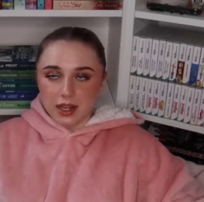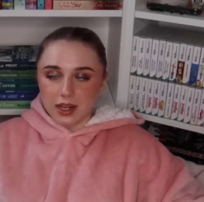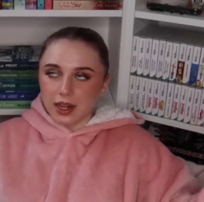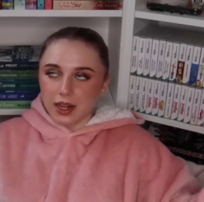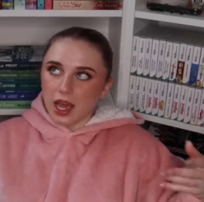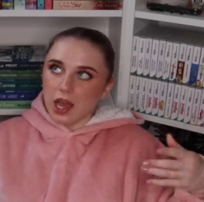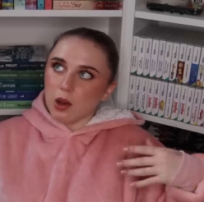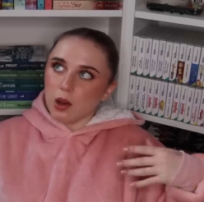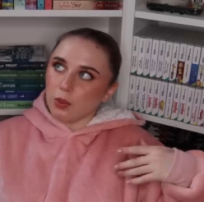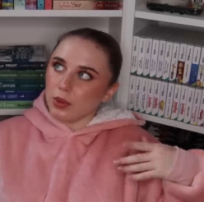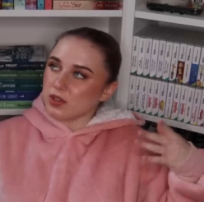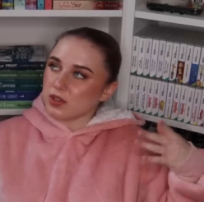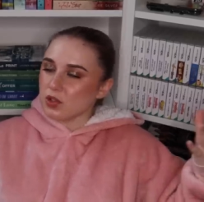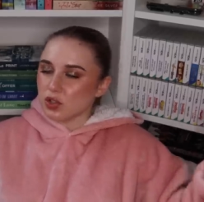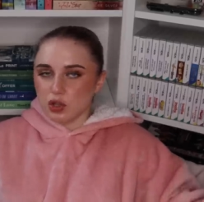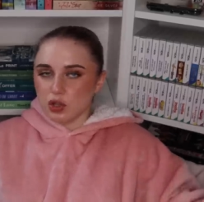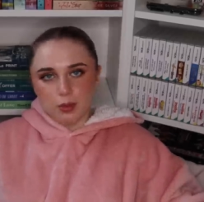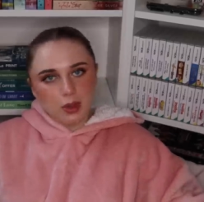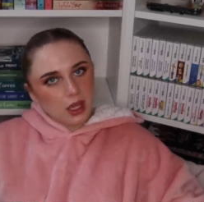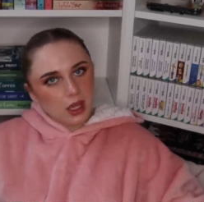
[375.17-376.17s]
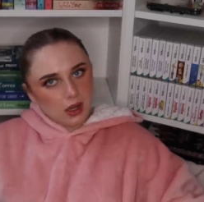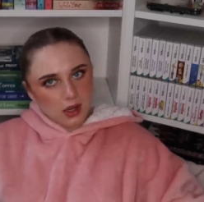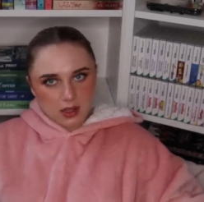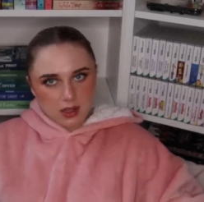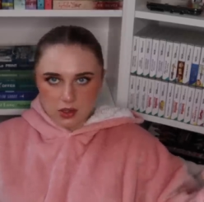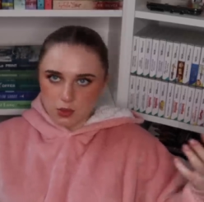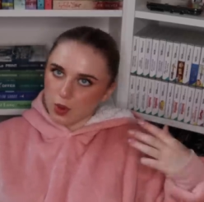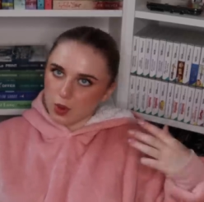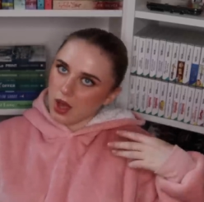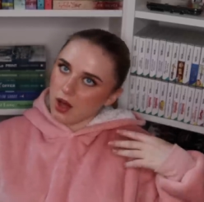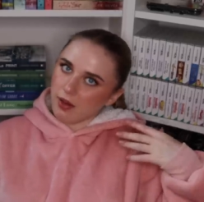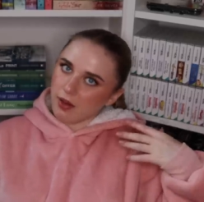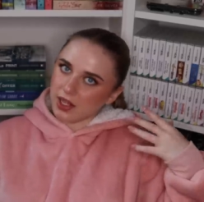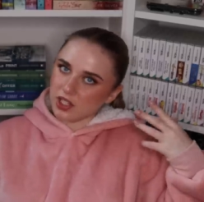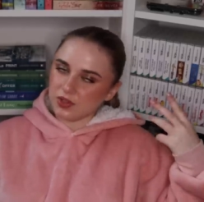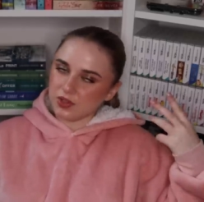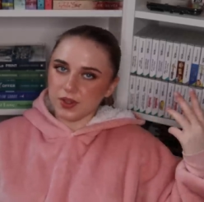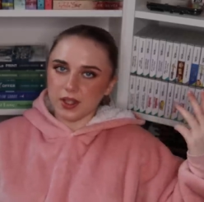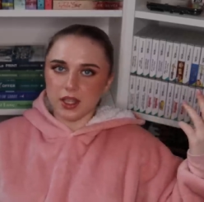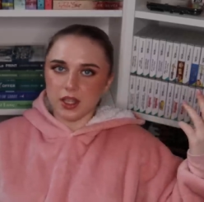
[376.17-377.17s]
And now with social media as well, I
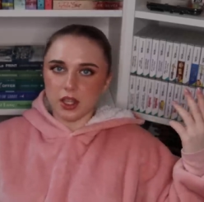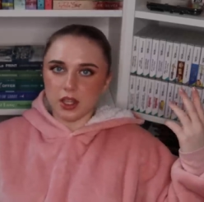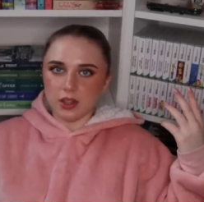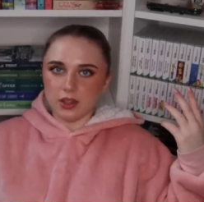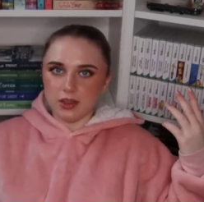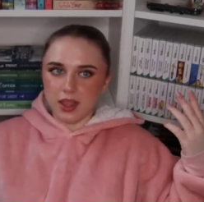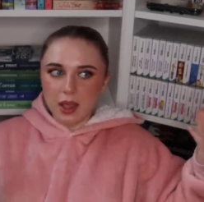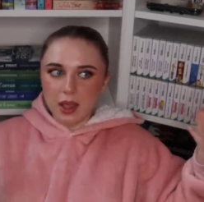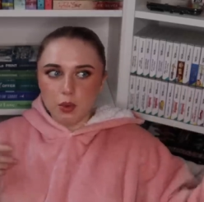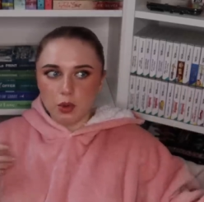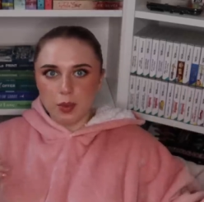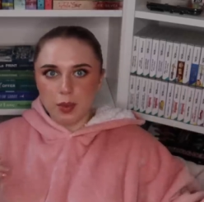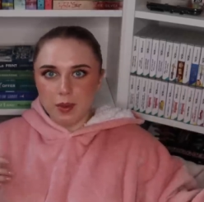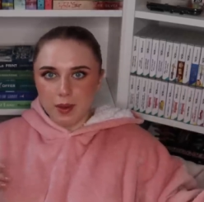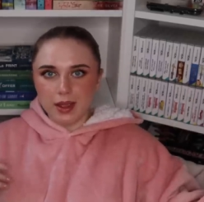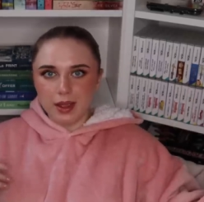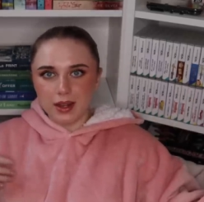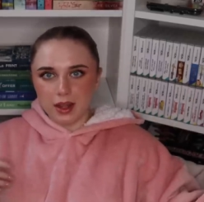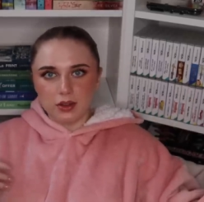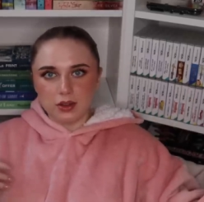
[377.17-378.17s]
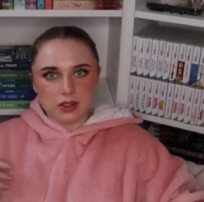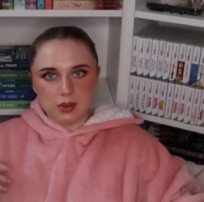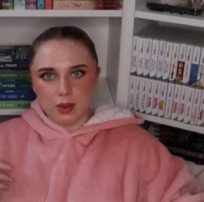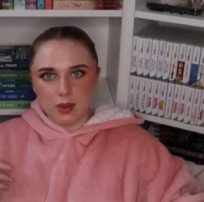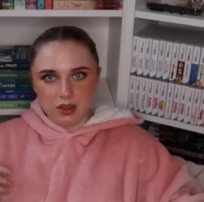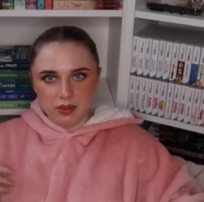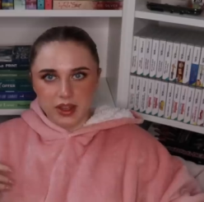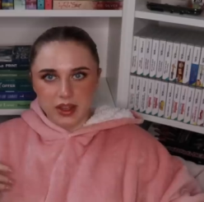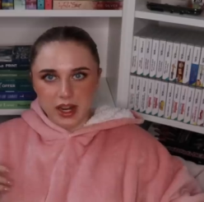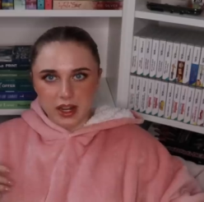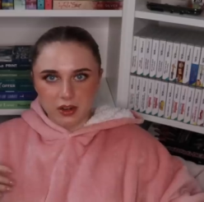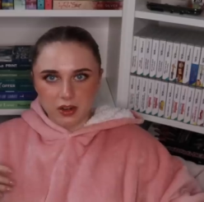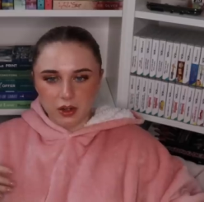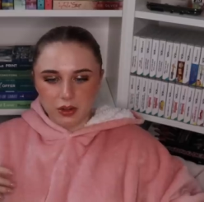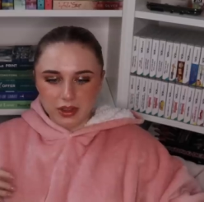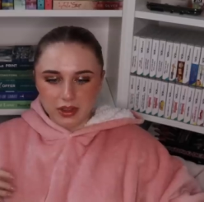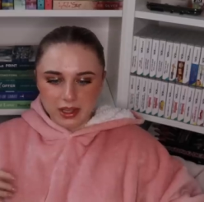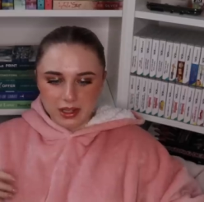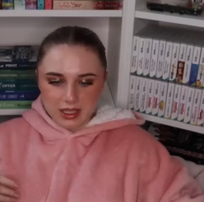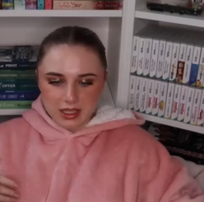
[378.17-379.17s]
just feel like they would be made out to be the villain
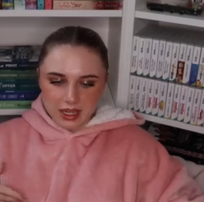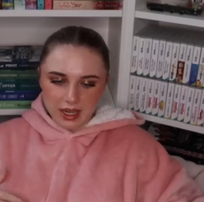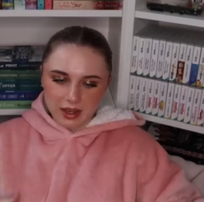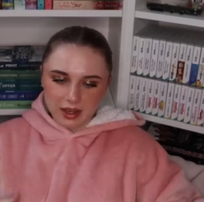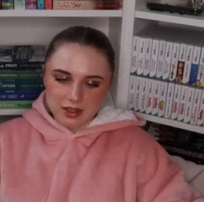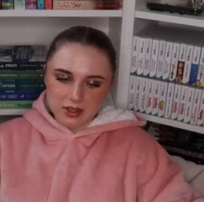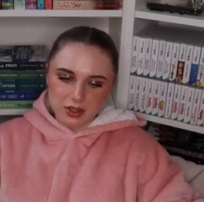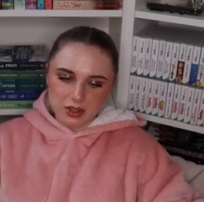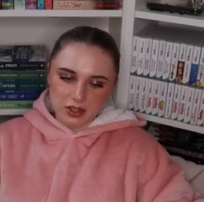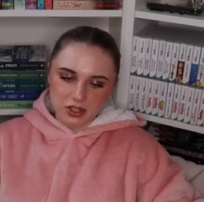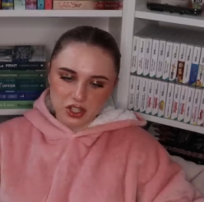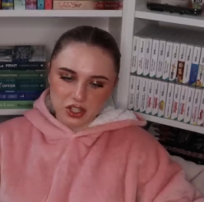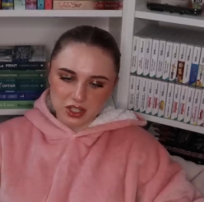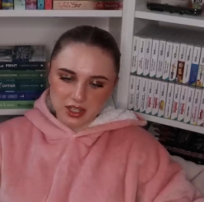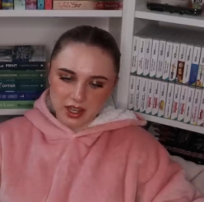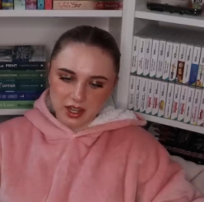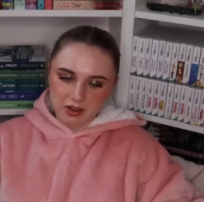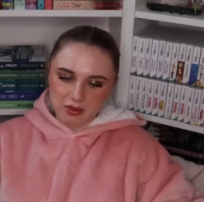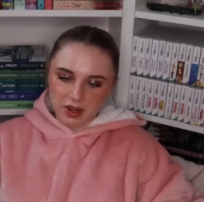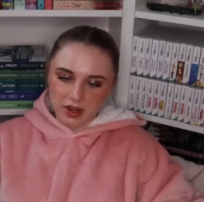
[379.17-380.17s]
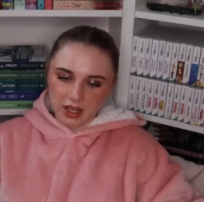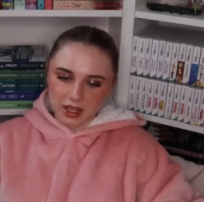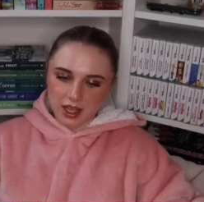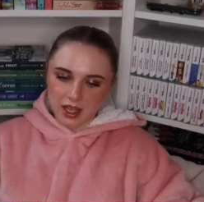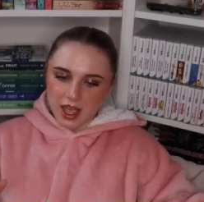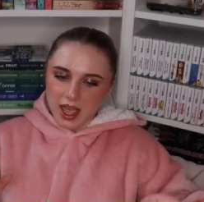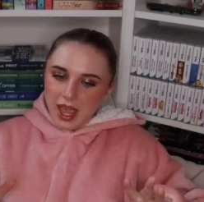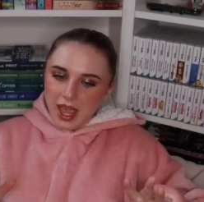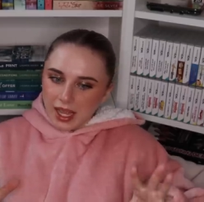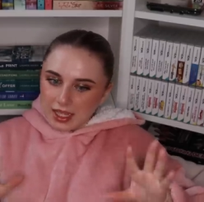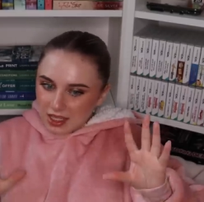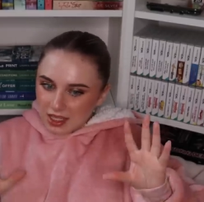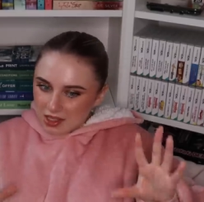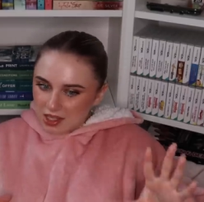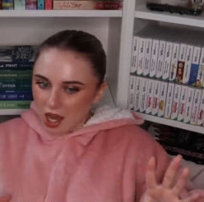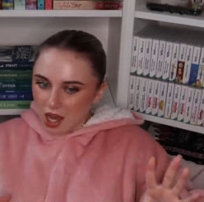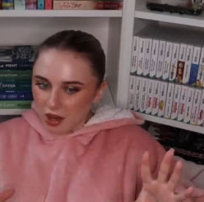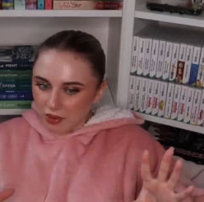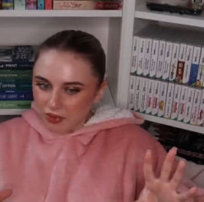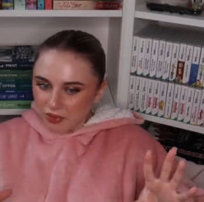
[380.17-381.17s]
on the internet. So it's just kind of like, it's a
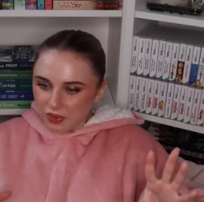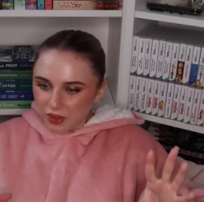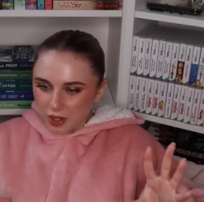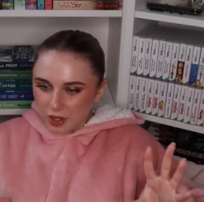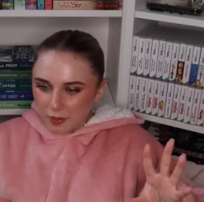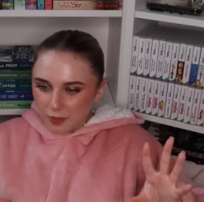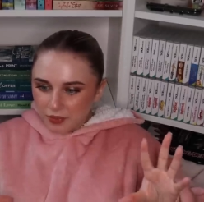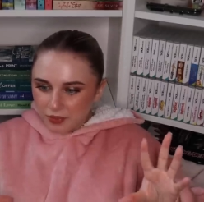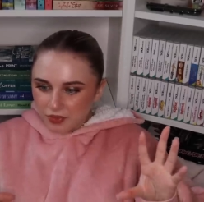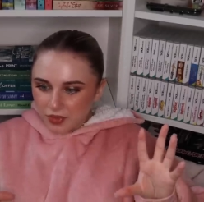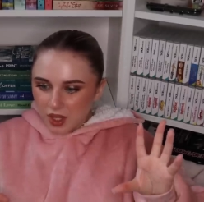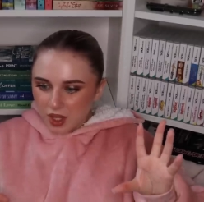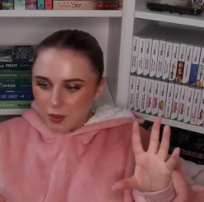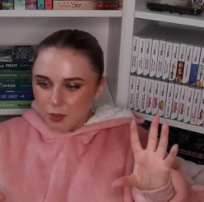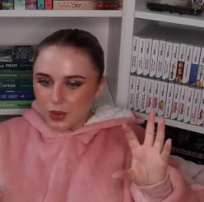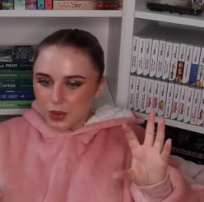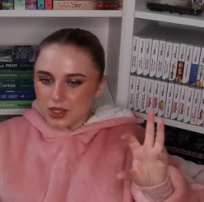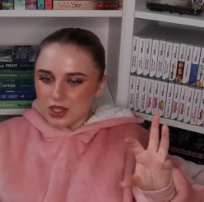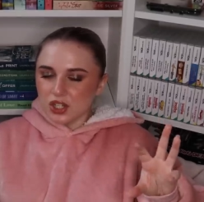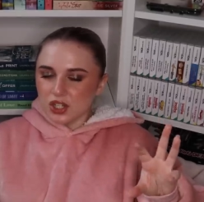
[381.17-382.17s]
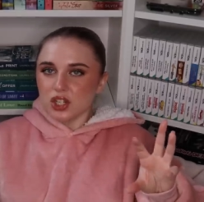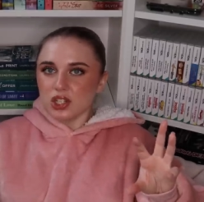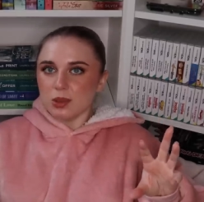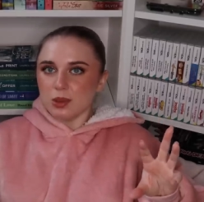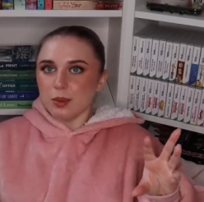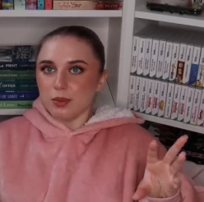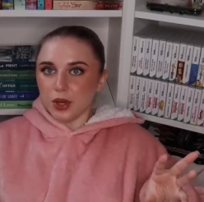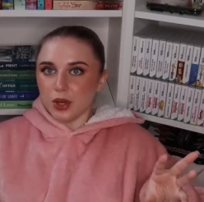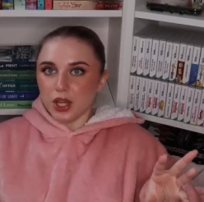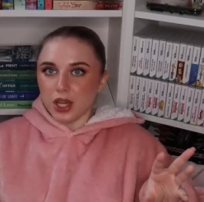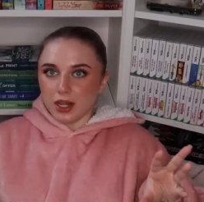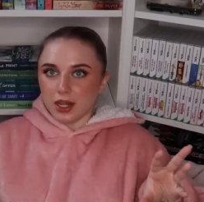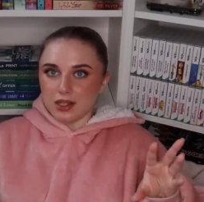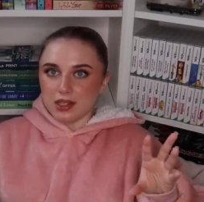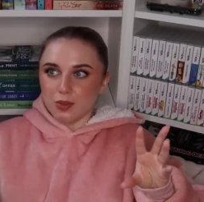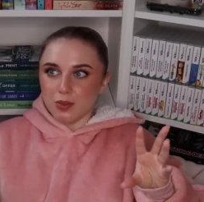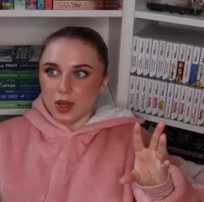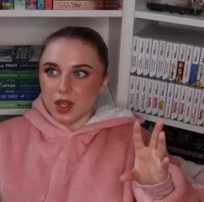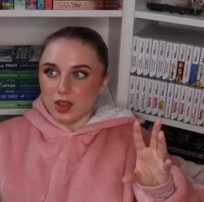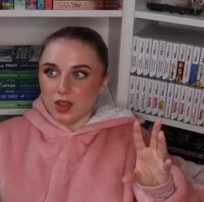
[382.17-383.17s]
tough position to be put in
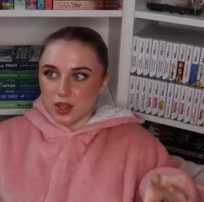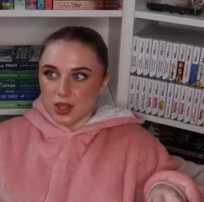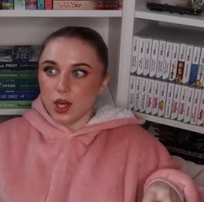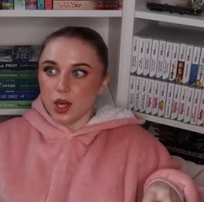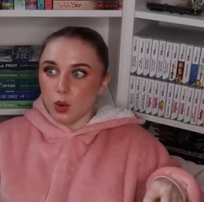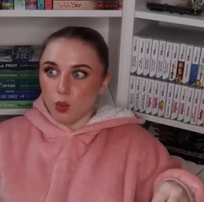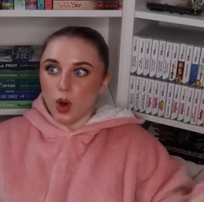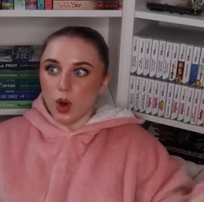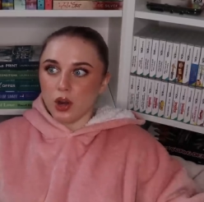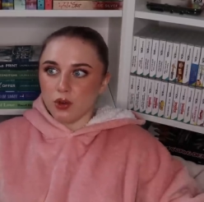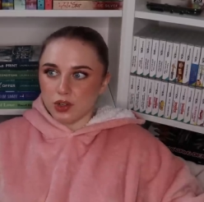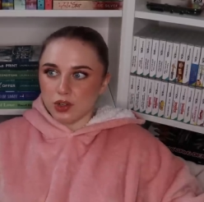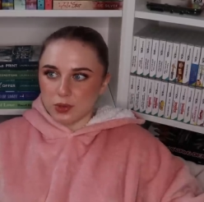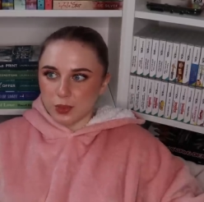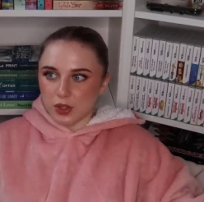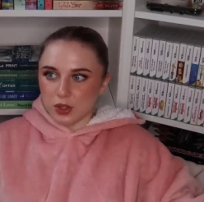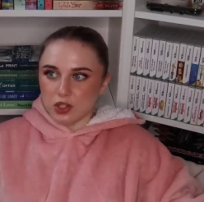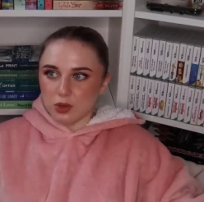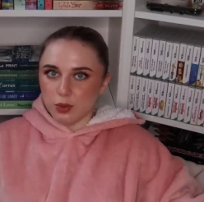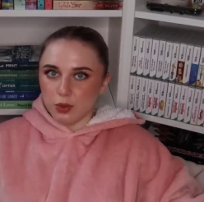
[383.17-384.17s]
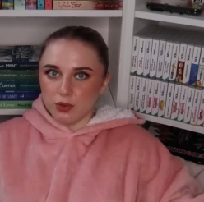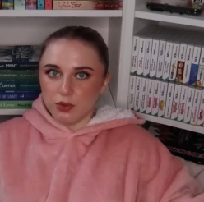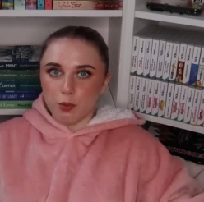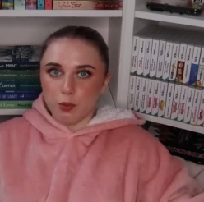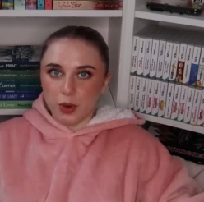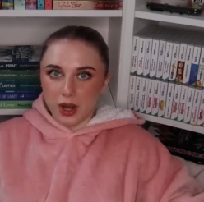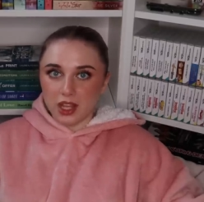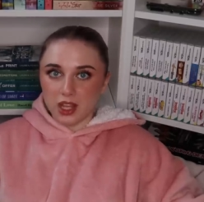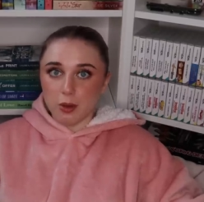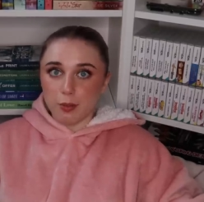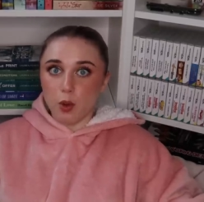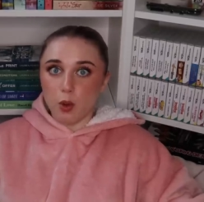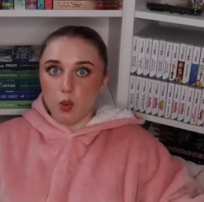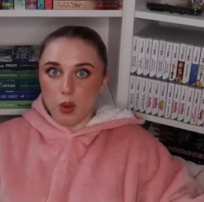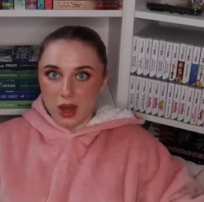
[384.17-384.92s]
to be the one responsible for breaking up a